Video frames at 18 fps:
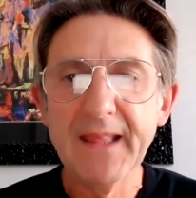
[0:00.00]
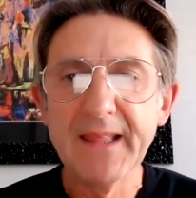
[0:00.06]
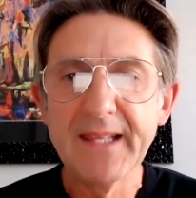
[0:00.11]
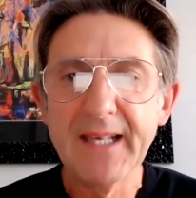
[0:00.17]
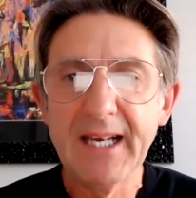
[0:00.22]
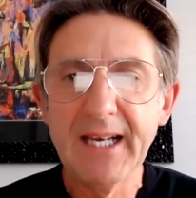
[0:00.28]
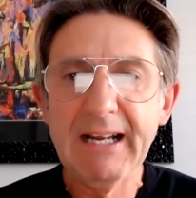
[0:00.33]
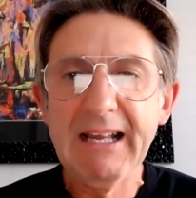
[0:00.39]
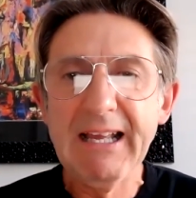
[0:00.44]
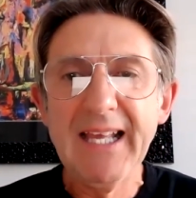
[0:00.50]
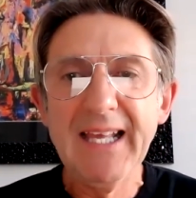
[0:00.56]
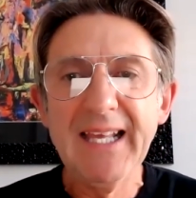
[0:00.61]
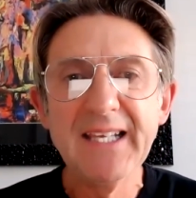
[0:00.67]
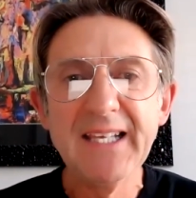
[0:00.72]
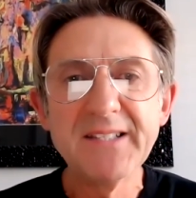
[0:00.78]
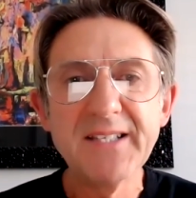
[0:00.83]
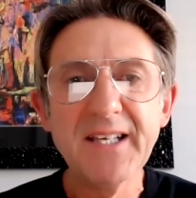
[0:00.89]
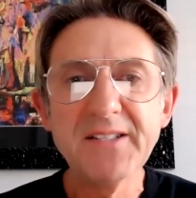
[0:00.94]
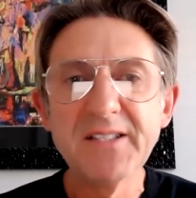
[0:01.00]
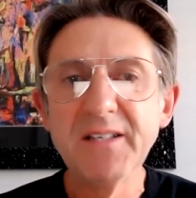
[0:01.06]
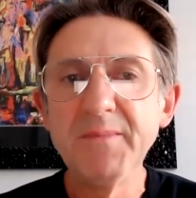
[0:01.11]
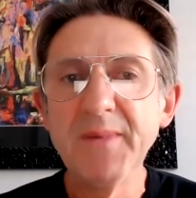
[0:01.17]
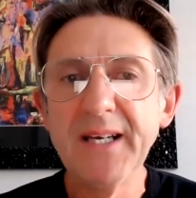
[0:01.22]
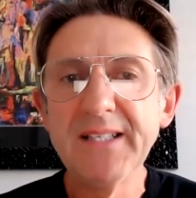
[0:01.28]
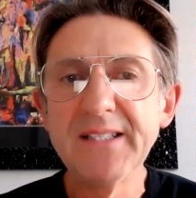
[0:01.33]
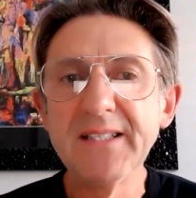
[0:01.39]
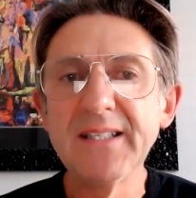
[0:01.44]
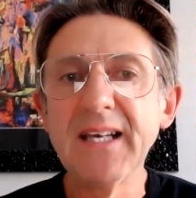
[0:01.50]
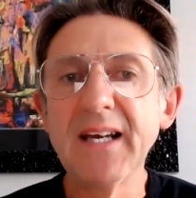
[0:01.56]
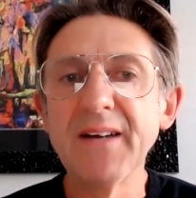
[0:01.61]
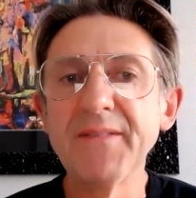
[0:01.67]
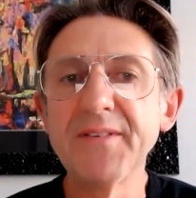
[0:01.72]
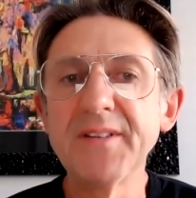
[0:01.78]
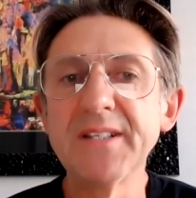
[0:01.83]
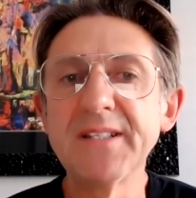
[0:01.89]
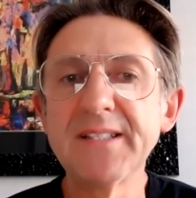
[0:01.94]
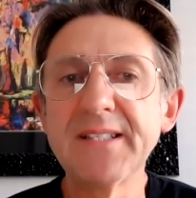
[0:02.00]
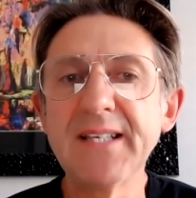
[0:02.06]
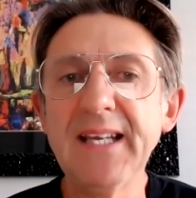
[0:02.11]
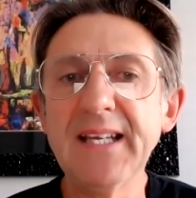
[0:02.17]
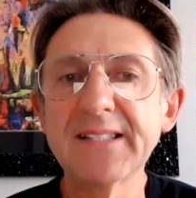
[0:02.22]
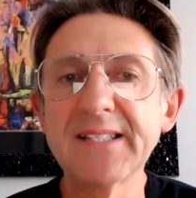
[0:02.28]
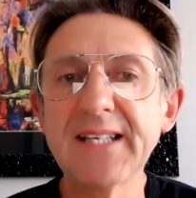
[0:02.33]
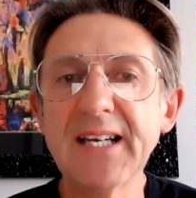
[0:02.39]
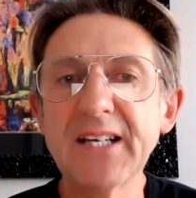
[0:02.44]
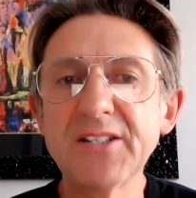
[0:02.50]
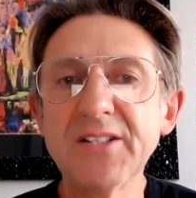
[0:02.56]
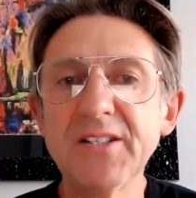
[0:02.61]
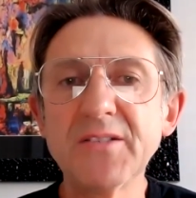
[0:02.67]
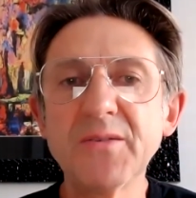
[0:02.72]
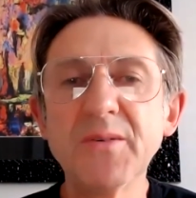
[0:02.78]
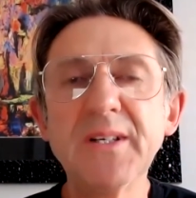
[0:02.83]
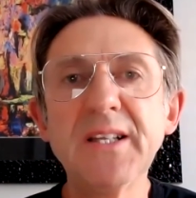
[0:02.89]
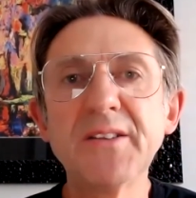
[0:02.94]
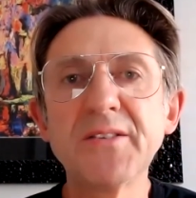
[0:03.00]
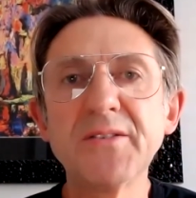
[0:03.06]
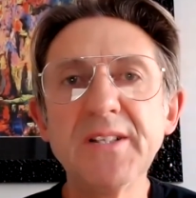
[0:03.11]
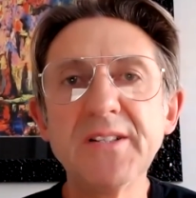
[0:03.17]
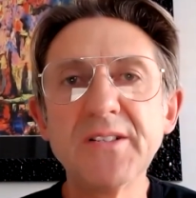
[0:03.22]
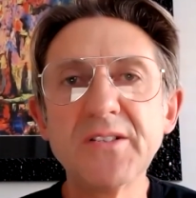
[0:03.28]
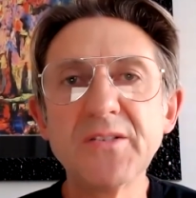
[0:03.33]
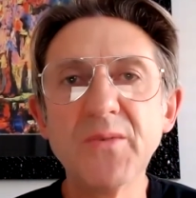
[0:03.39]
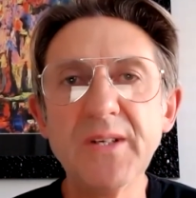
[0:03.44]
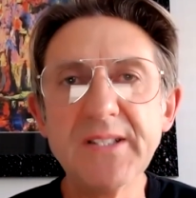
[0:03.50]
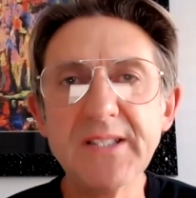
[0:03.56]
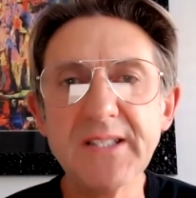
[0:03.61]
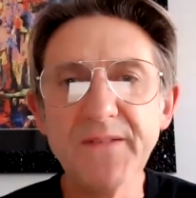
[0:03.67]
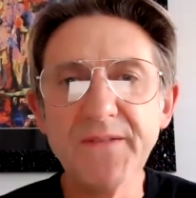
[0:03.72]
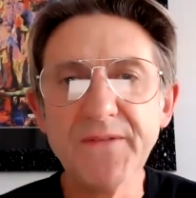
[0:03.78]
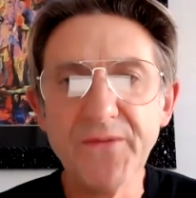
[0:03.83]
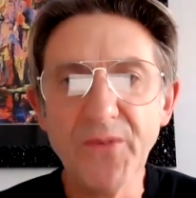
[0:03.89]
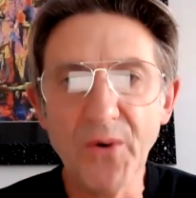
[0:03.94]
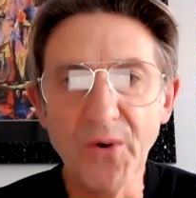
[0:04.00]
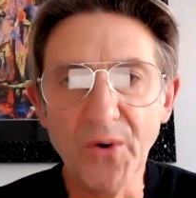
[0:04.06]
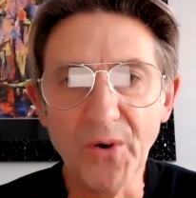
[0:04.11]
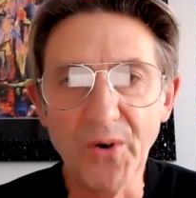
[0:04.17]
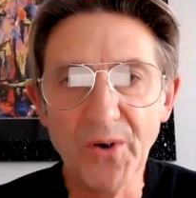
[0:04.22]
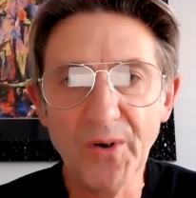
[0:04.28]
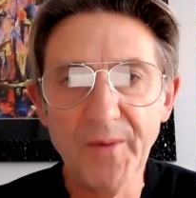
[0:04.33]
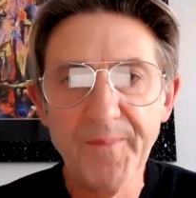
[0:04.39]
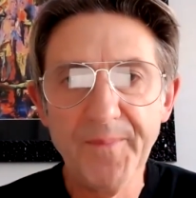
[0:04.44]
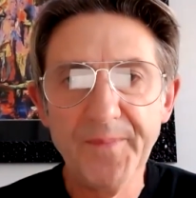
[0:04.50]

that it's estimated that for the tax year 23 to 24,